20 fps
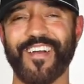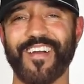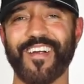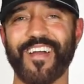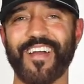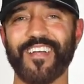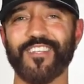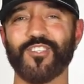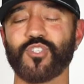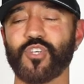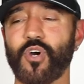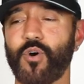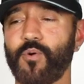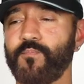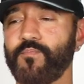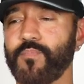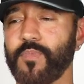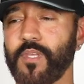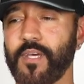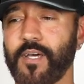All right, so
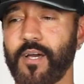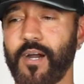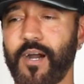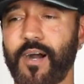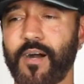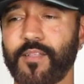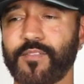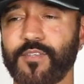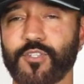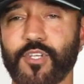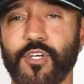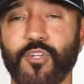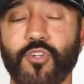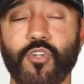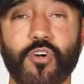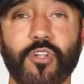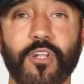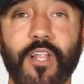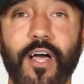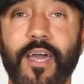uh, this can
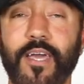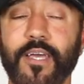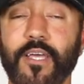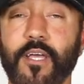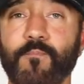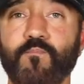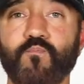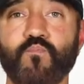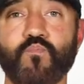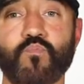look like